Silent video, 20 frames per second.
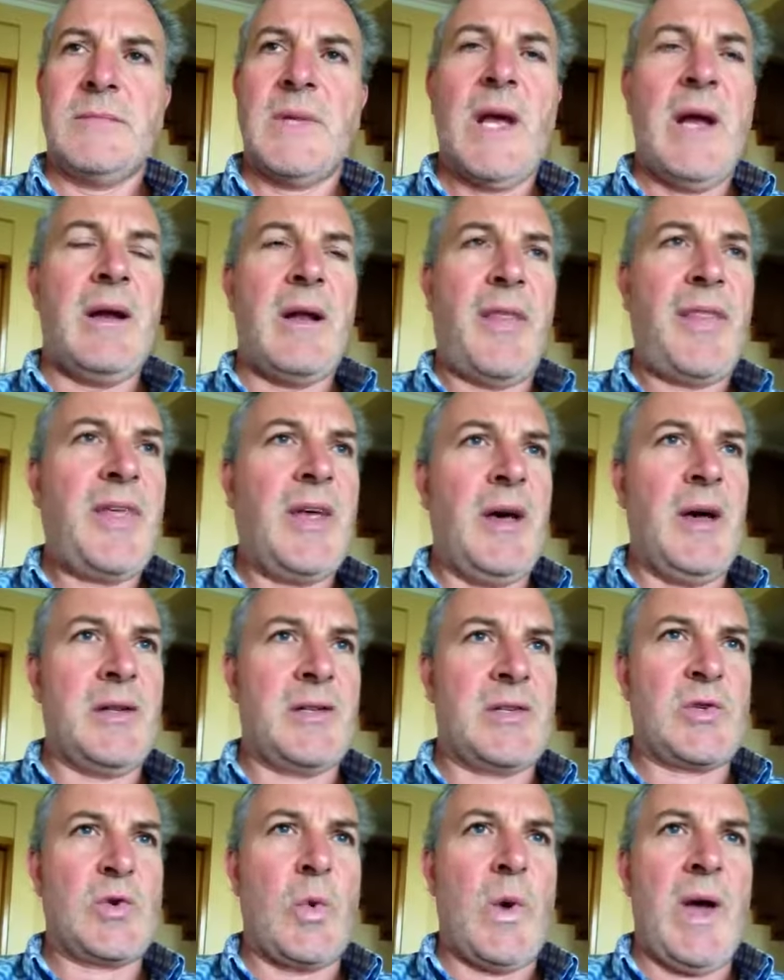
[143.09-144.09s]
In a
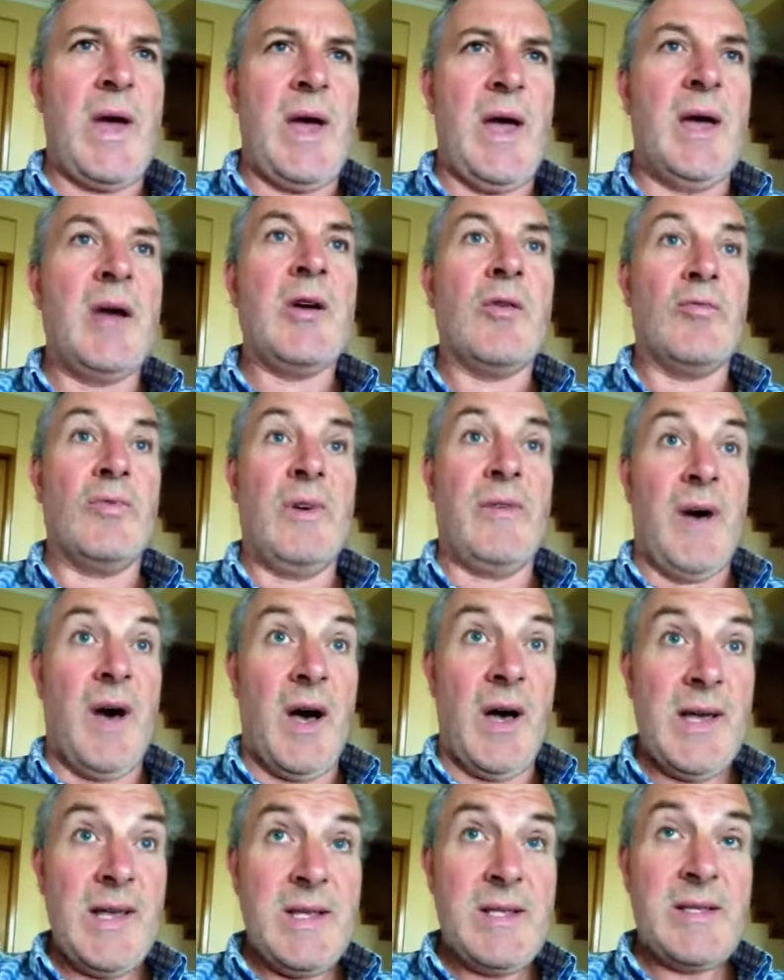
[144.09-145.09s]
third square,
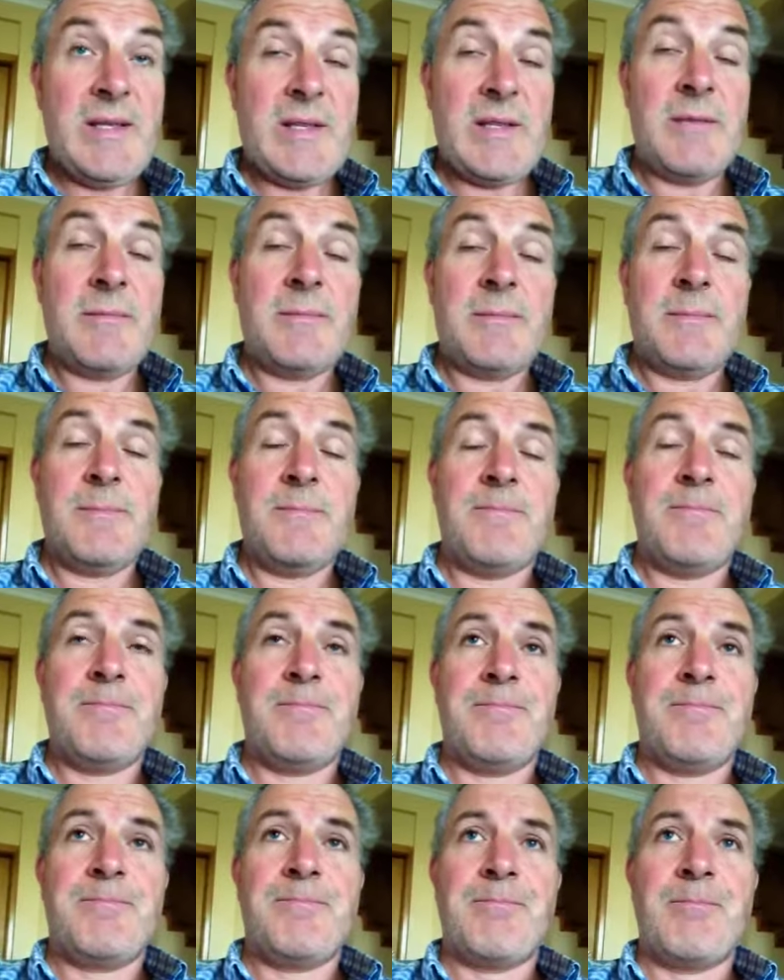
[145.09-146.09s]
revise,
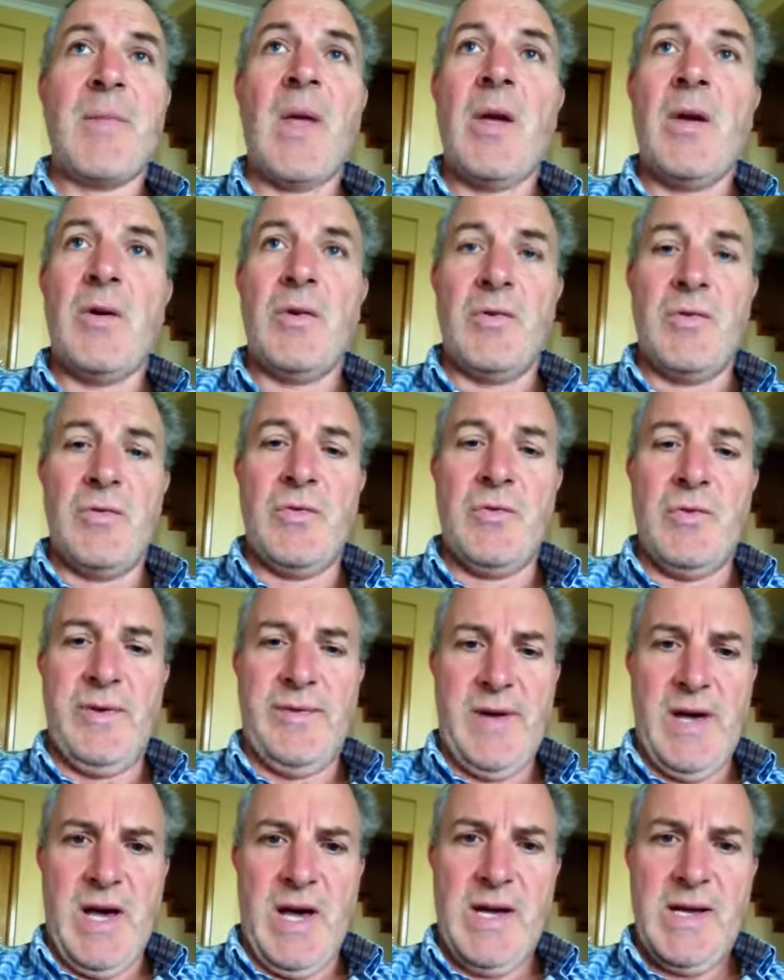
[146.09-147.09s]

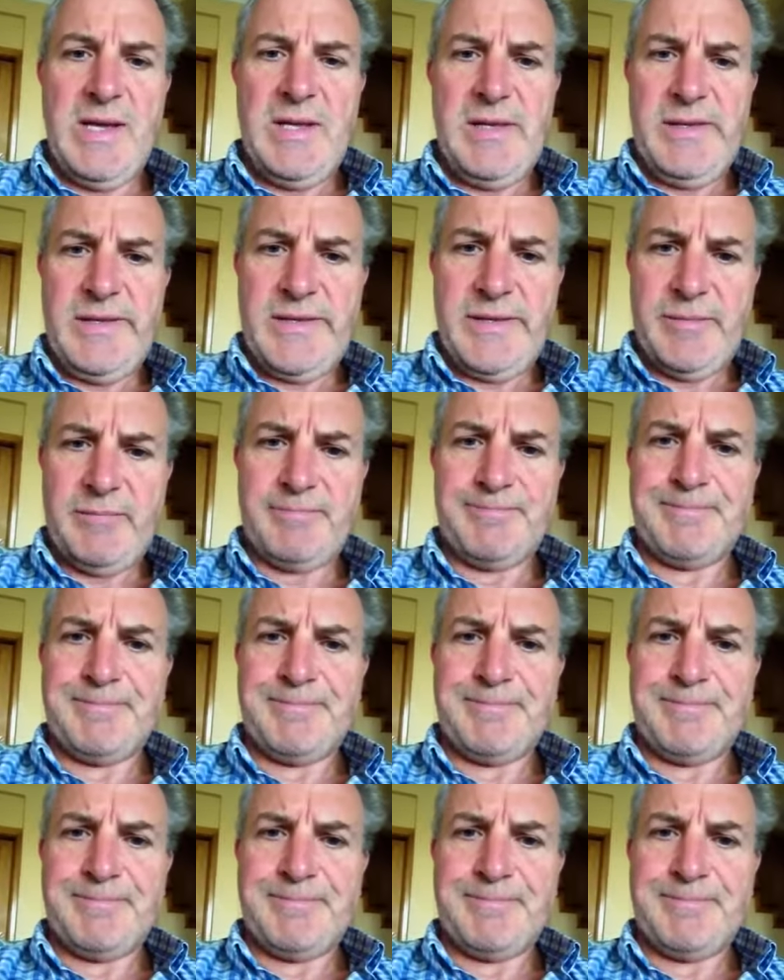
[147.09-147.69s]
revise.